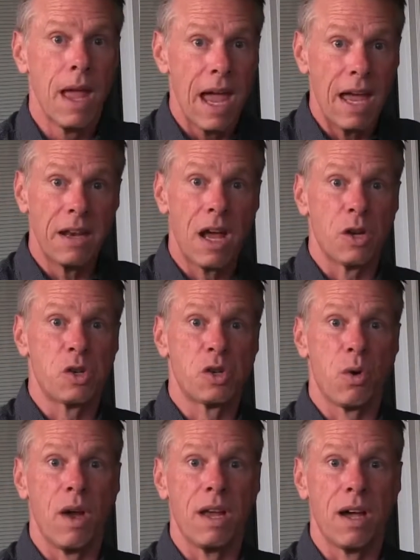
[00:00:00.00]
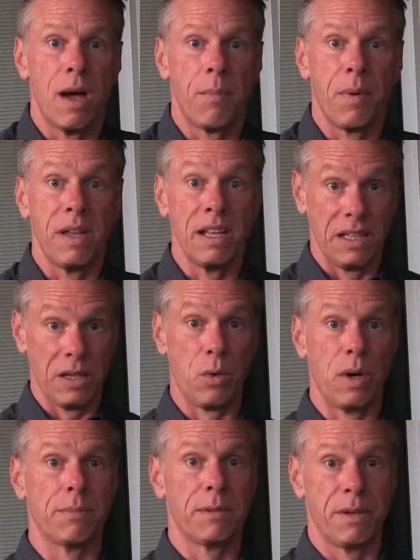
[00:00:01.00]
And not showing up
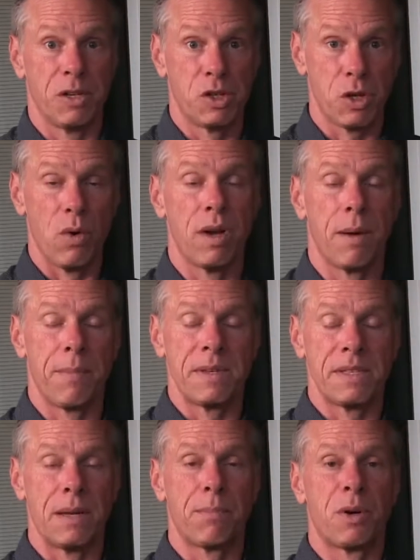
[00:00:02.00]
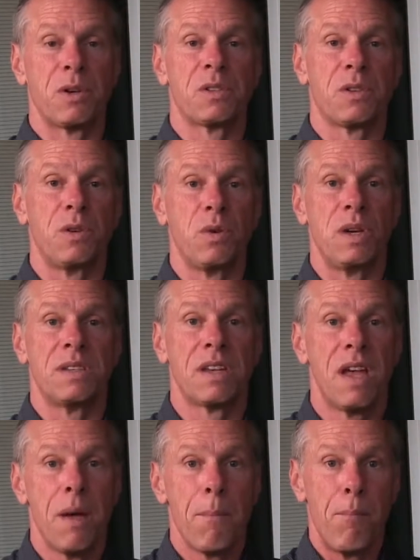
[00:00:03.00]
ill-equipped, but showing up as that person who has
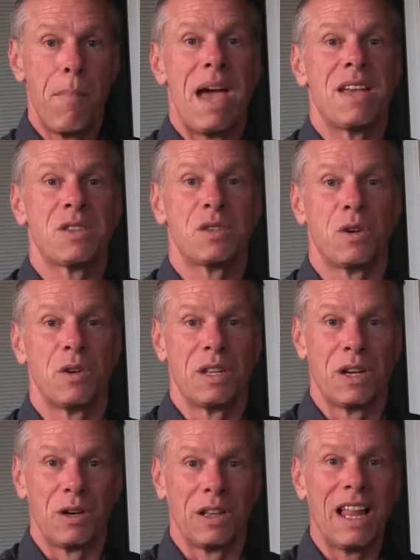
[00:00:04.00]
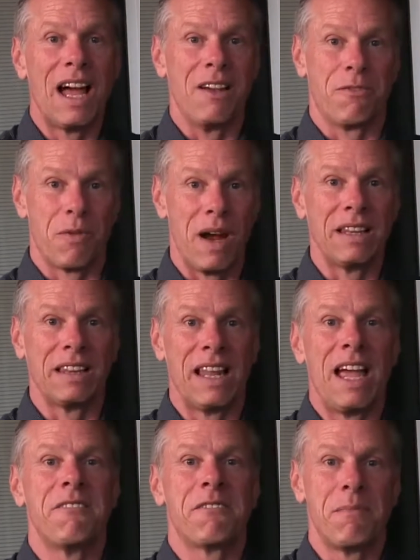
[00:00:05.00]
mastered their life, right?
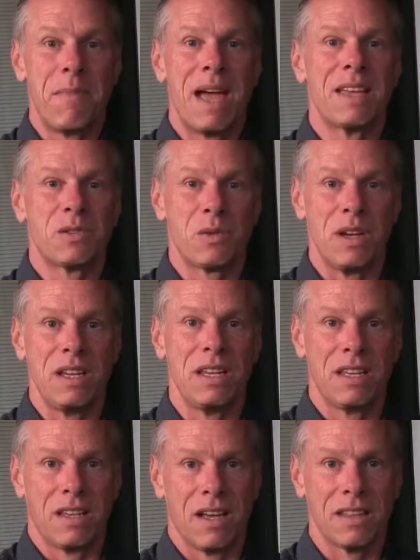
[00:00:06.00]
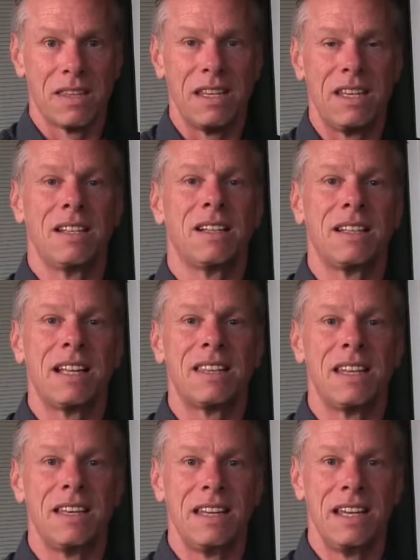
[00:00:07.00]
Life mastery, got the healing that
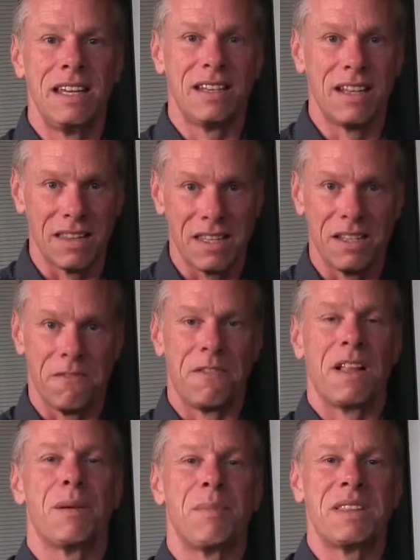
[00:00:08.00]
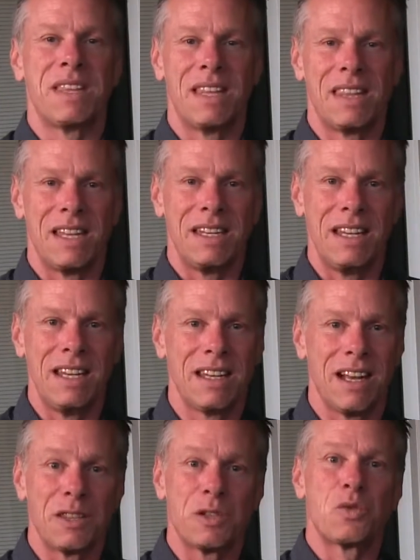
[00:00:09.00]
they need, got the development that they need,
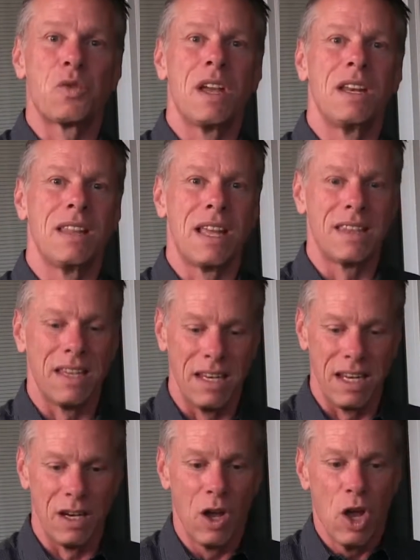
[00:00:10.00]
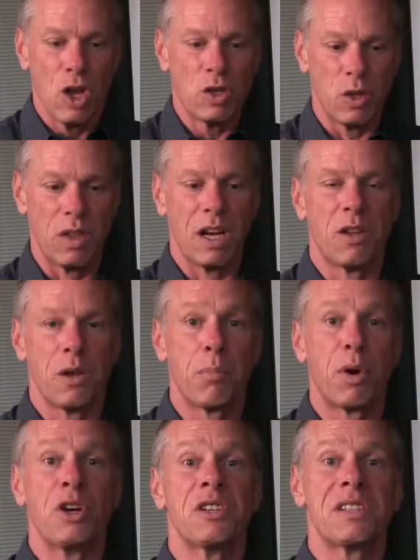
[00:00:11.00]
got the training that they need, so they're the
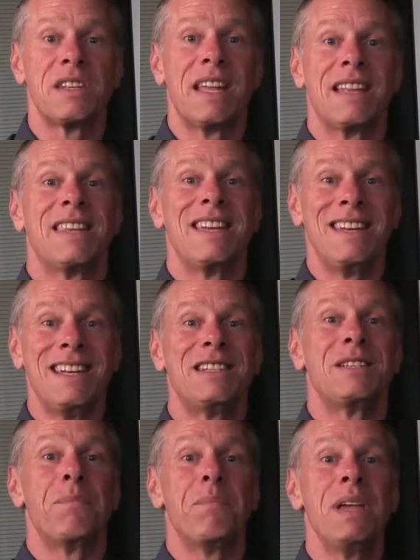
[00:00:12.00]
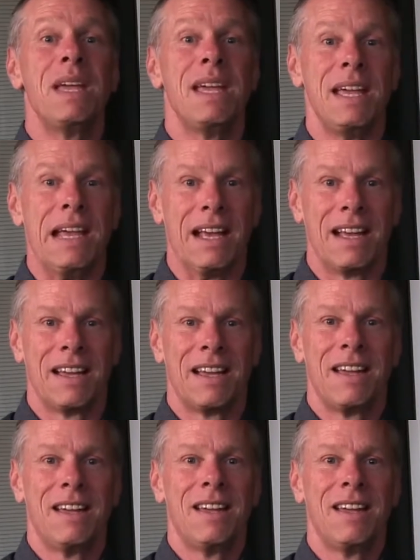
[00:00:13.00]
person that they need to be,
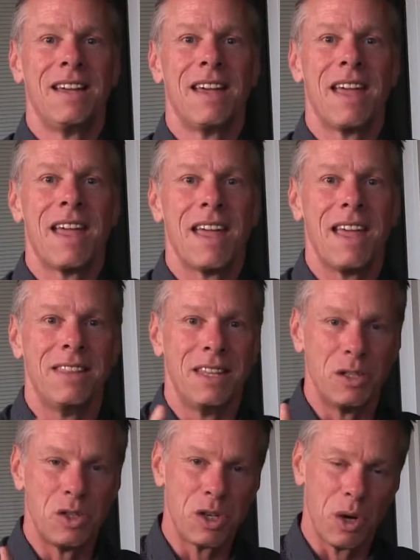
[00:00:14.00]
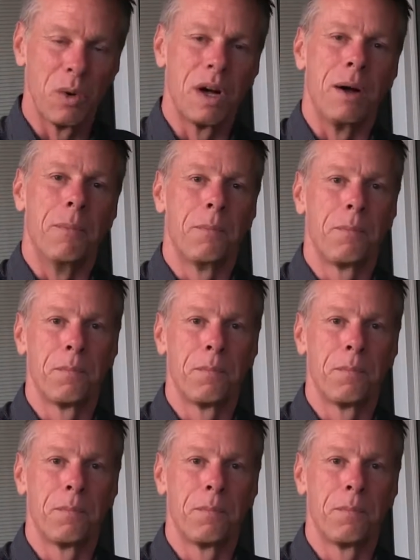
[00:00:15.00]
and then show up.